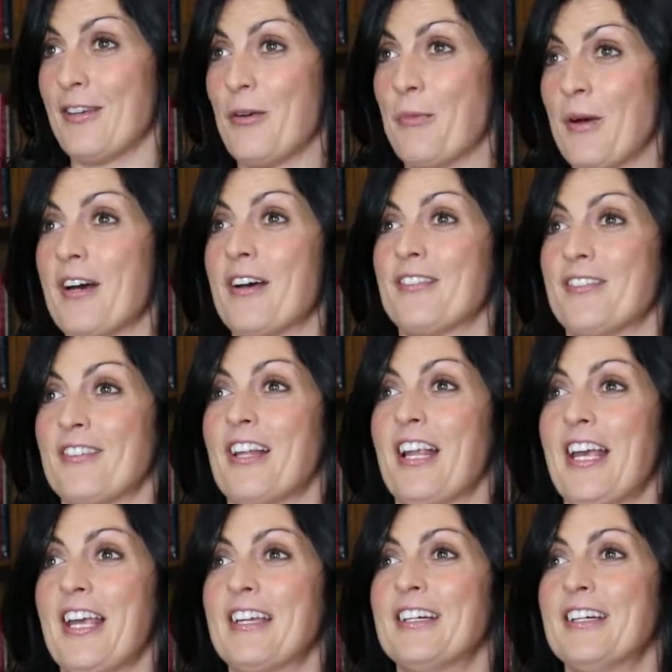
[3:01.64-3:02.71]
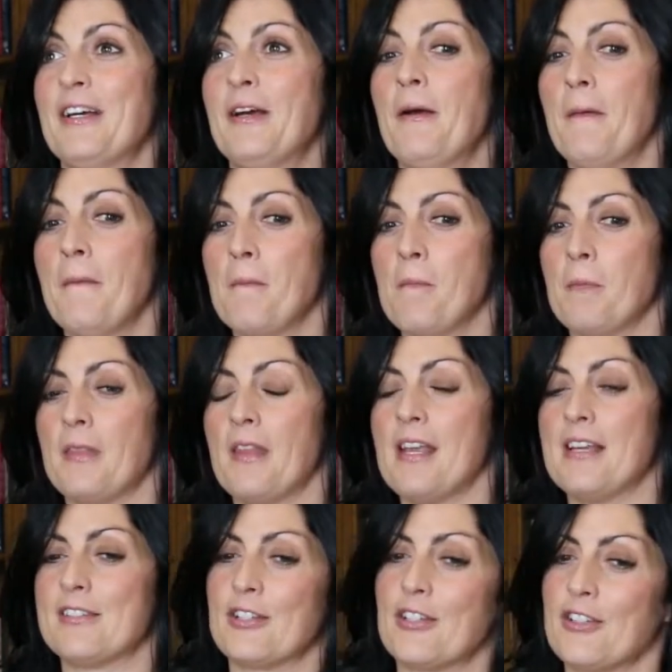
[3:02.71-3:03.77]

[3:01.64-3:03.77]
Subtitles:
so personally is a